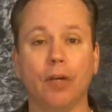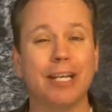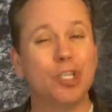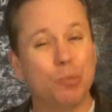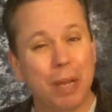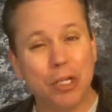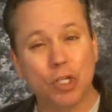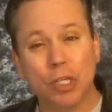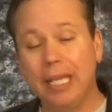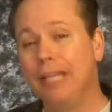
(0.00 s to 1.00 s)

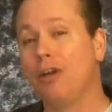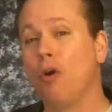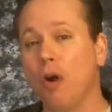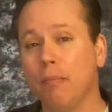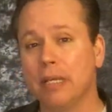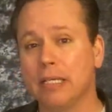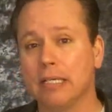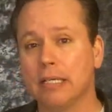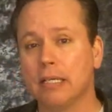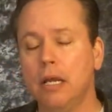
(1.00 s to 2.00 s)
especially in the car
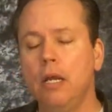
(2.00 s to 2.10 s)
business.